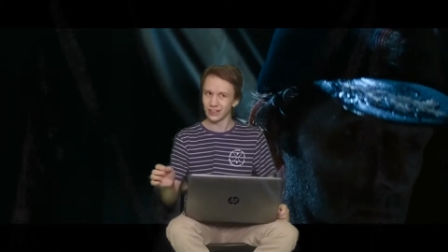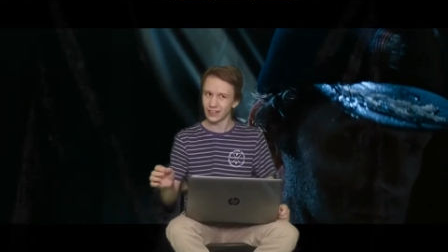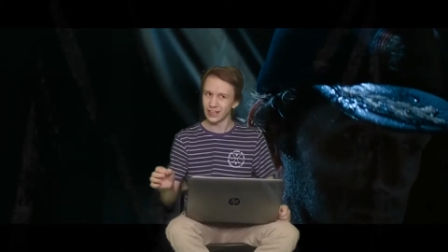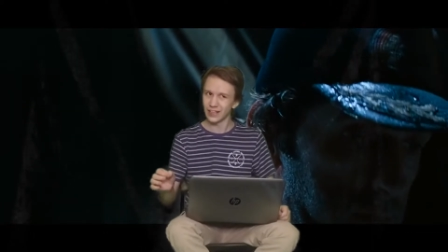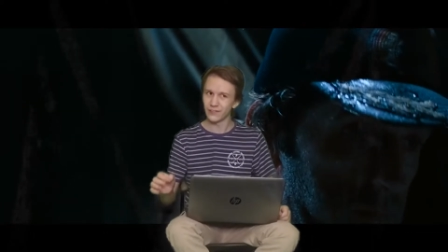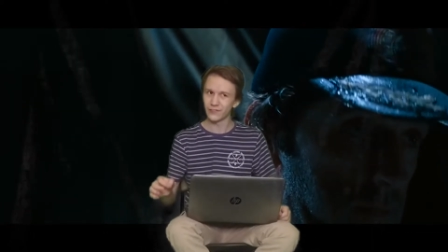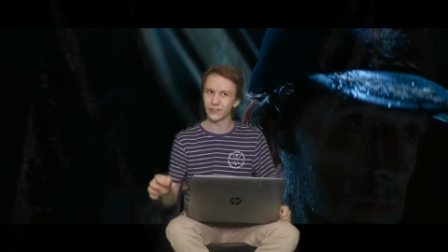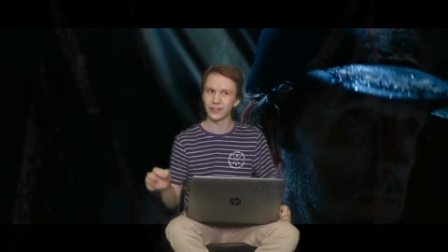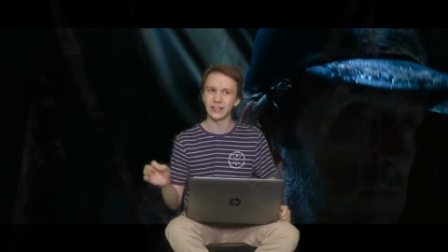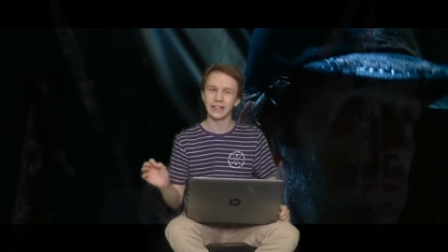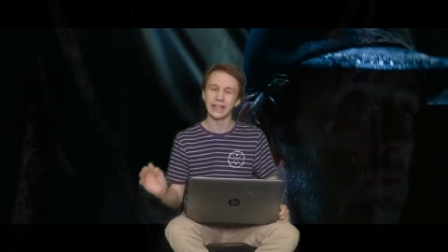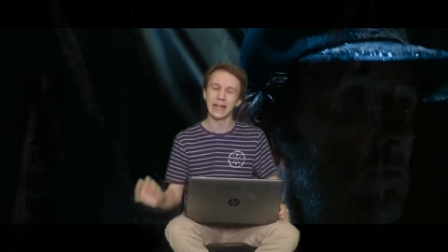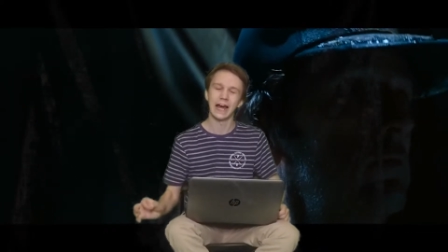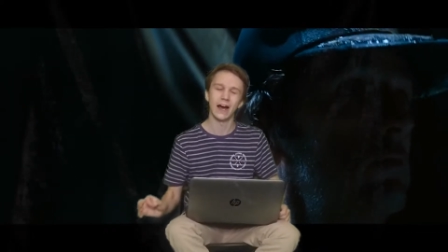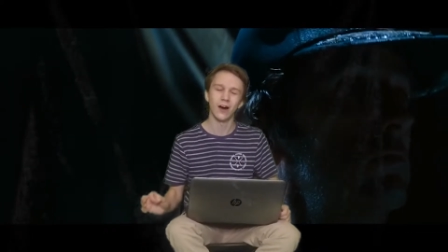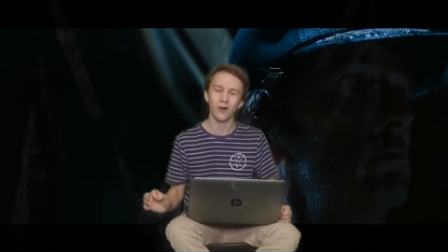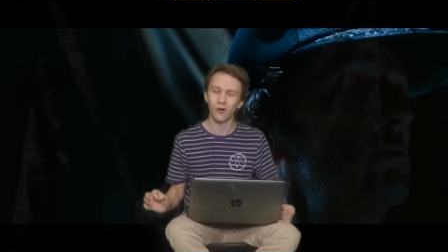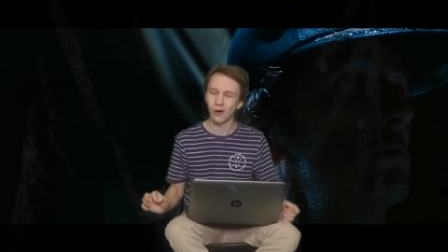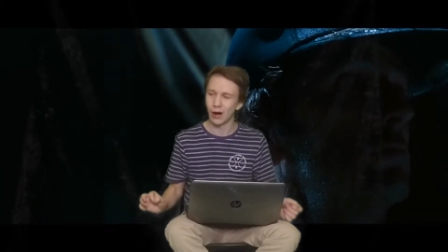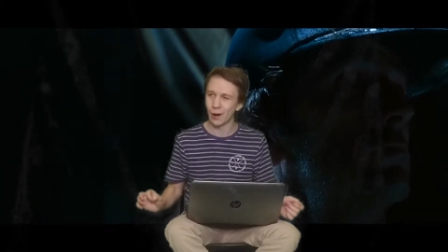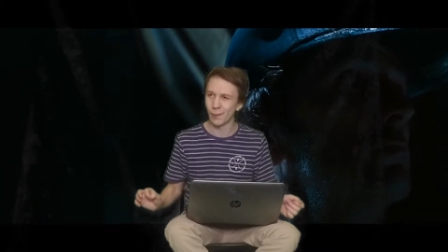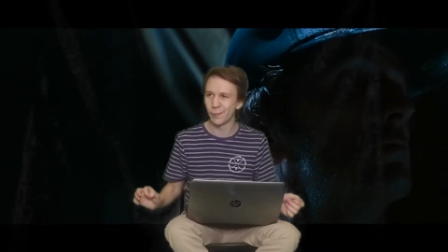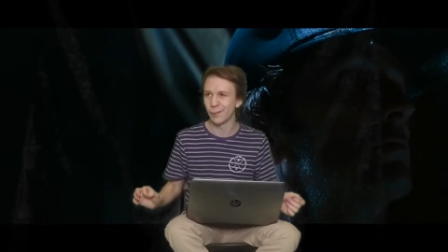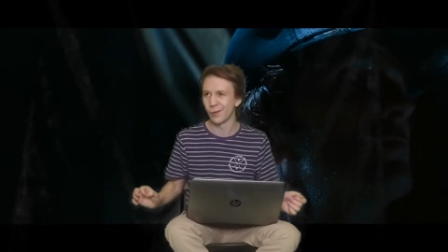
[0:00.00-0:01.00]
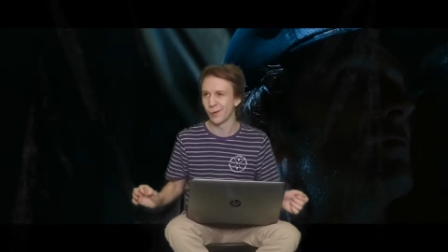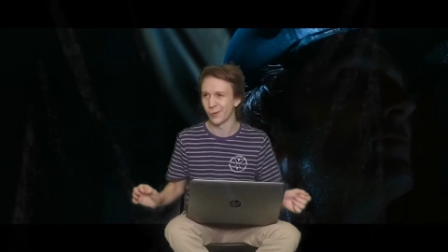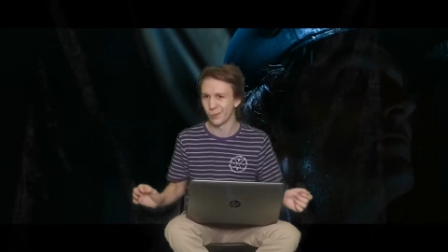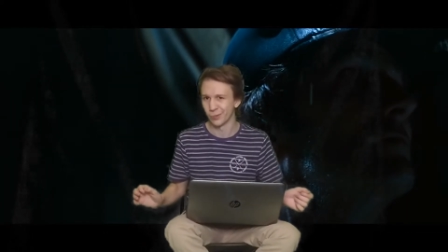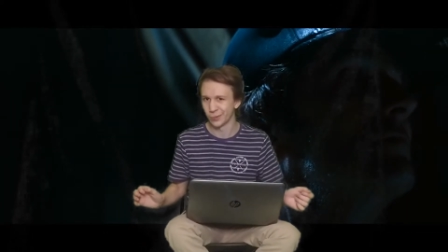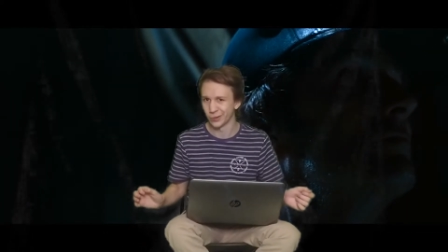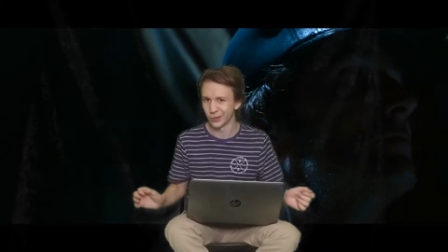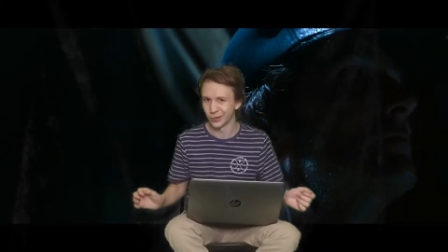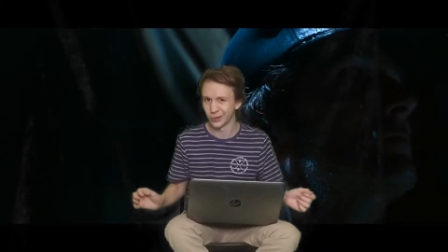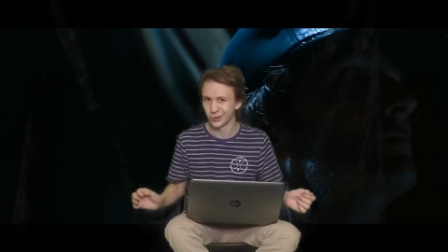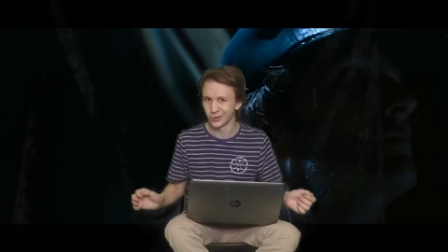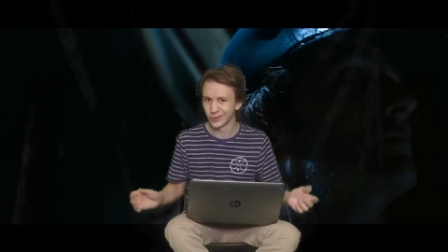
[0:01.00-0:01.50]
even now, I probably
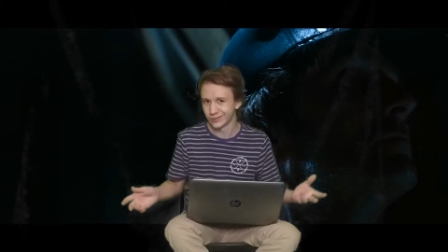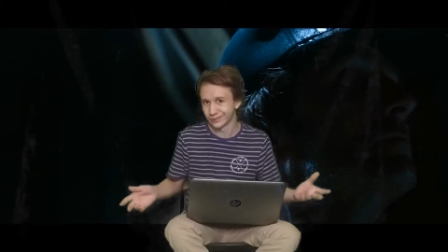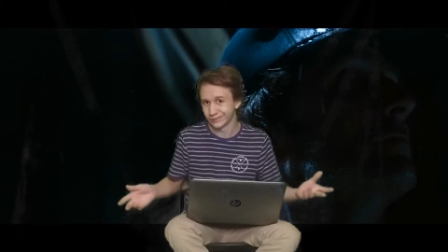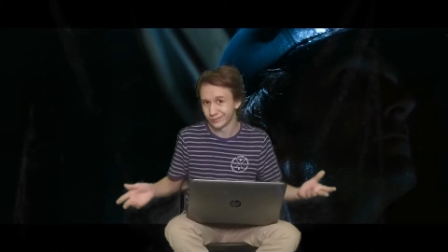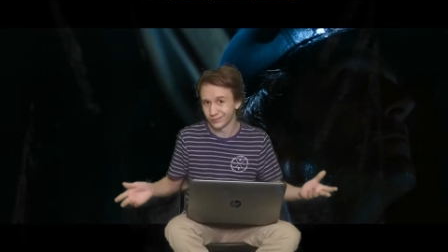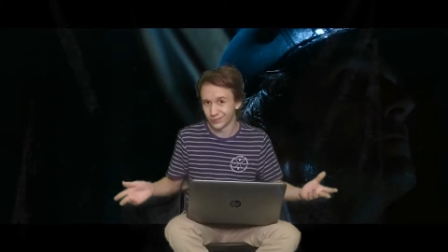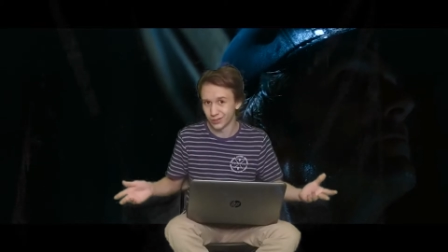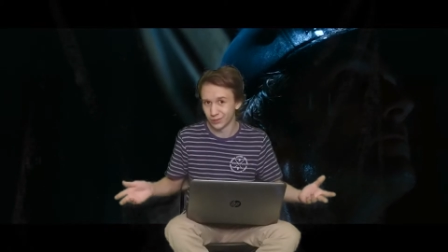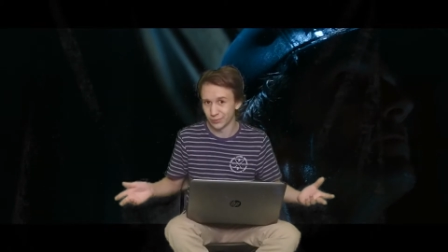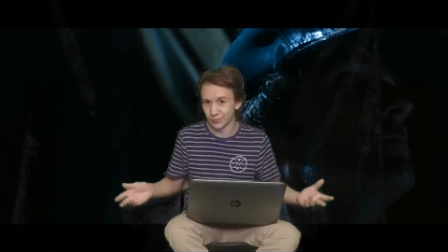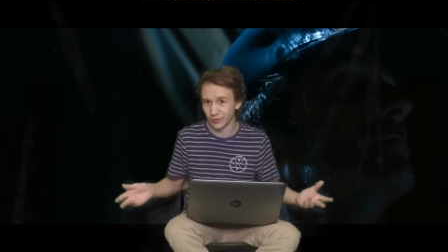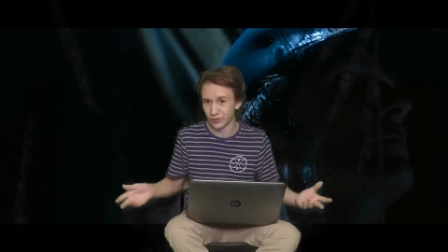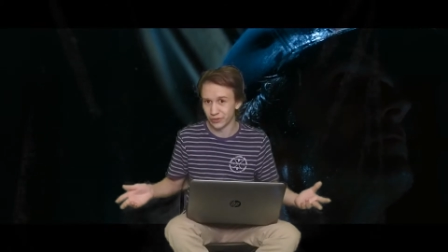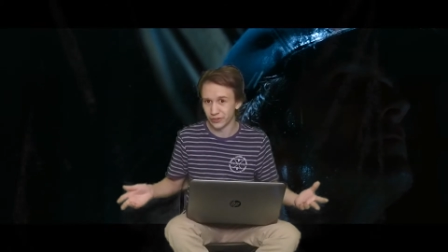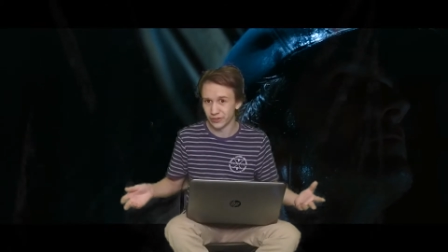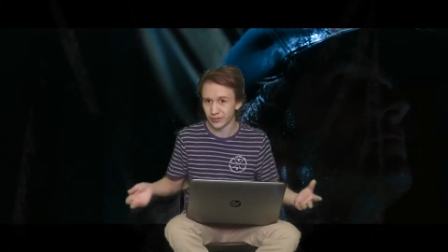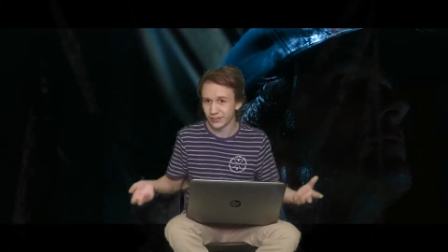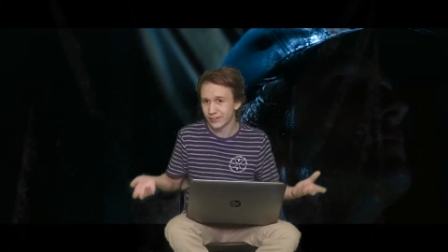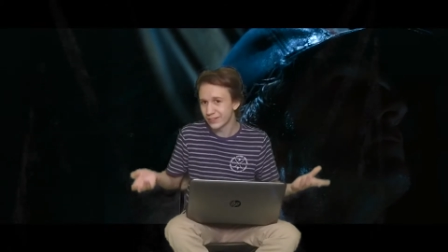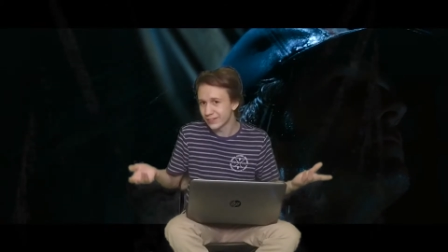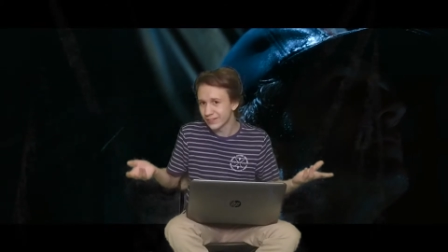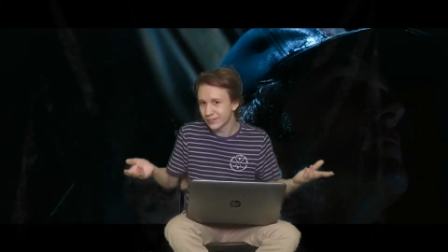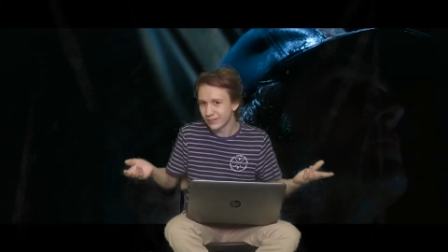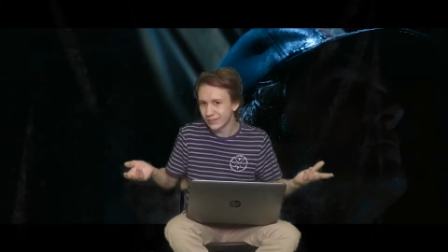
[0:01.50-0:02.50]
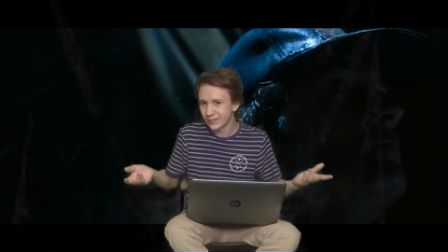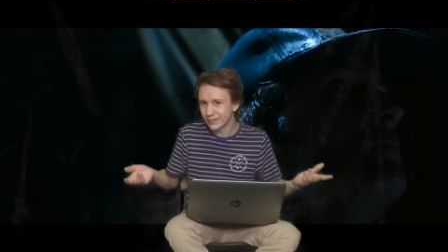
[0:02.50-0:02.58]
would do it, to be honest.